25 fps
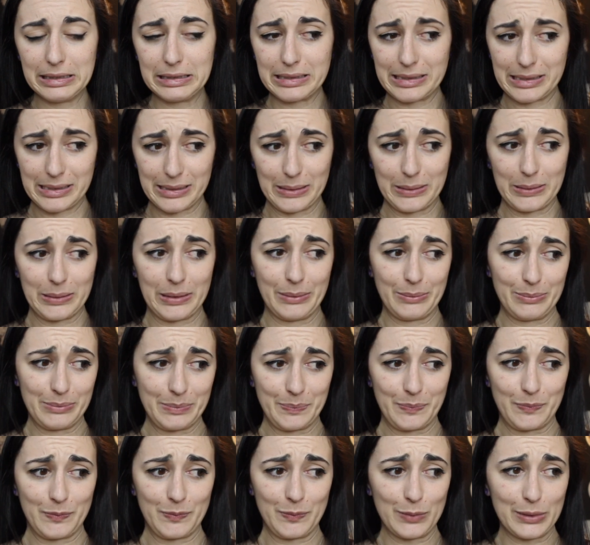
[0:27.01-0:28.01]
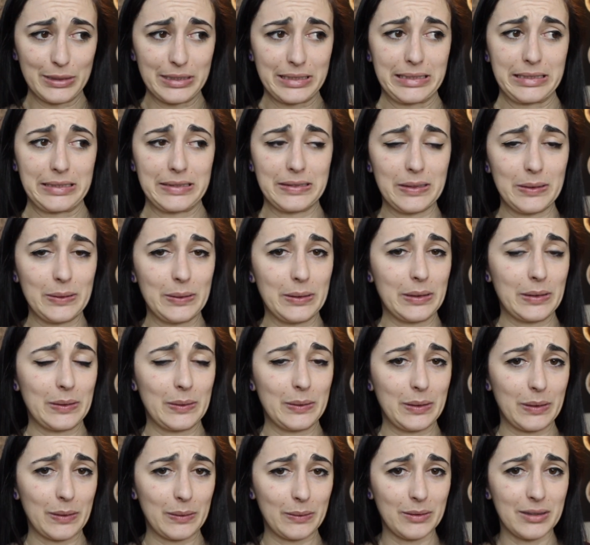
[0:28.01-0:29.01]
So I'm really slowly
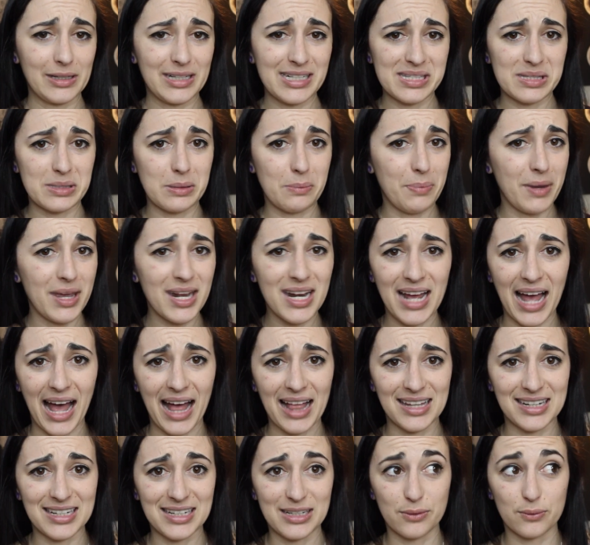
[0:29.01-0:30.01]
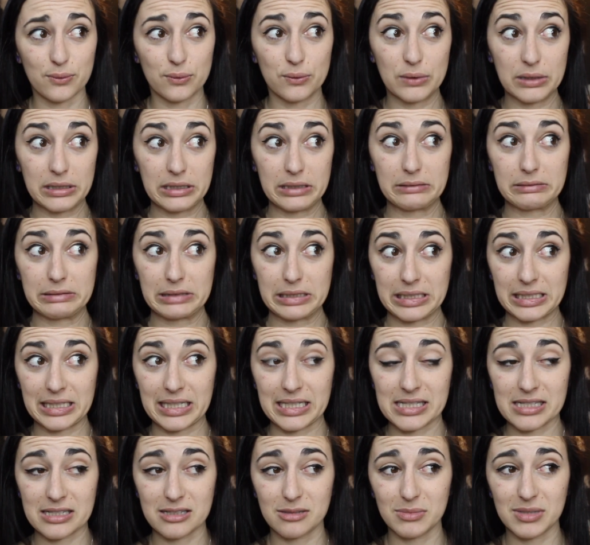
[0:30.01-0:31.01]
going through it because the beta-alanine really
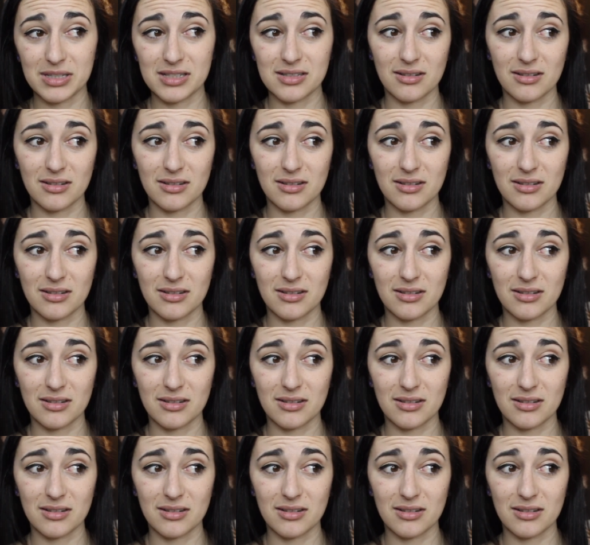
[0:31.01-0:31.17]
gets to me.